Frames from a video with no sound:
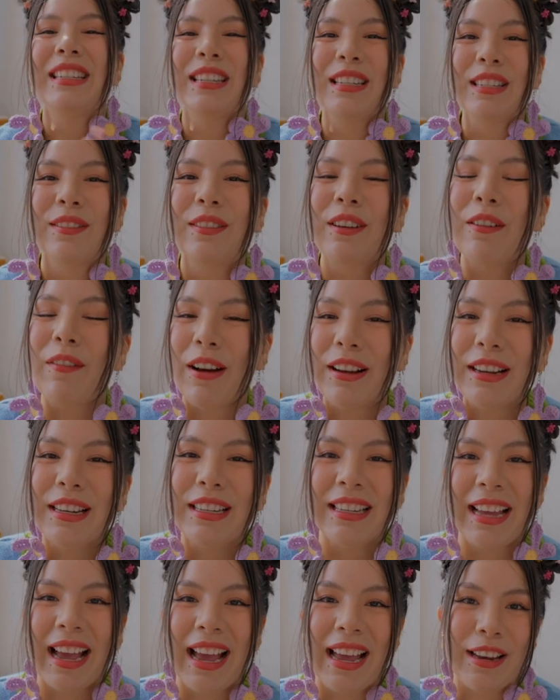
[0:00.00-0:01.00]
since we
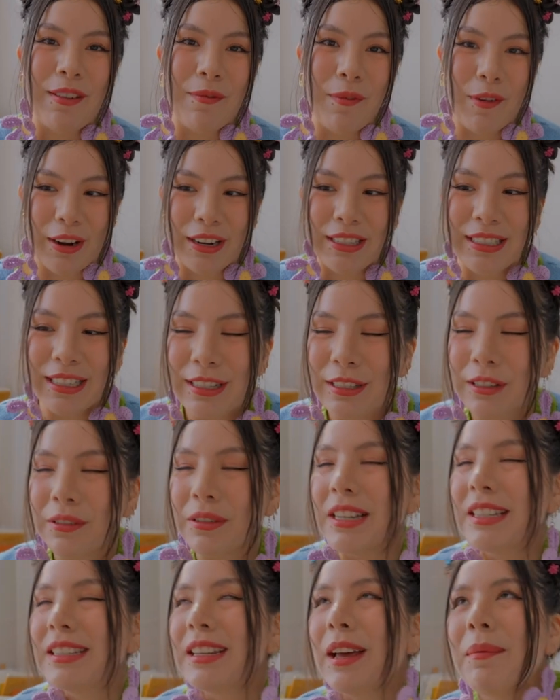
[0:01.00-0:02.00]
wanted to add in more
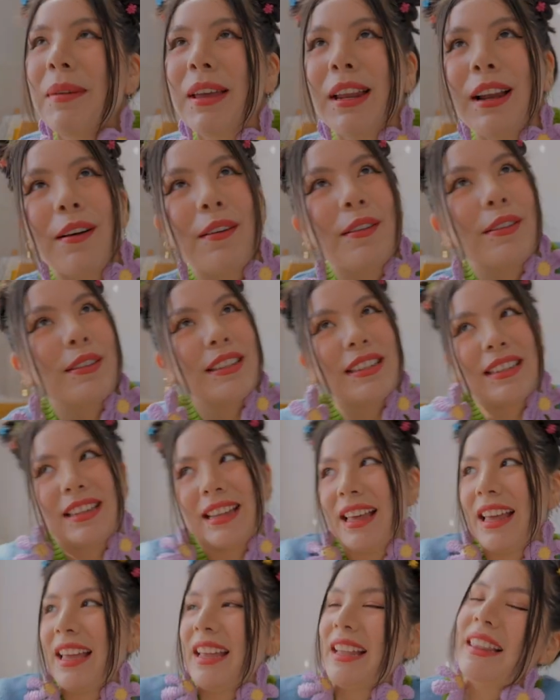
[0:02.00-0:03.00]
accessories, I mean, I was
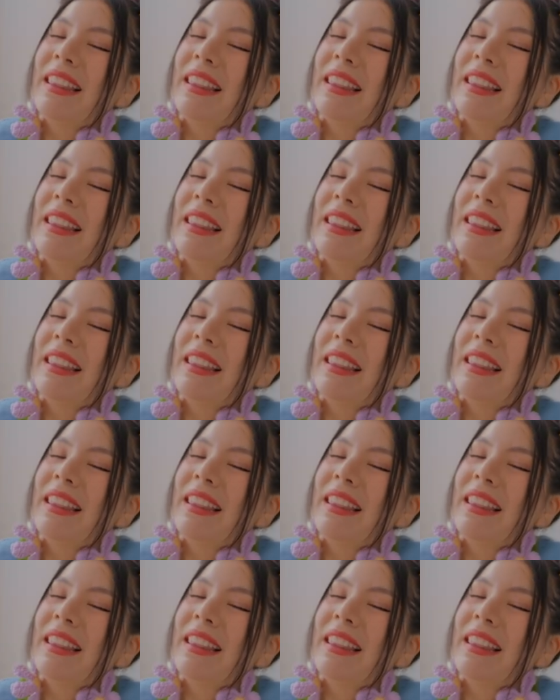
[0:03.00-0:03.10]
like,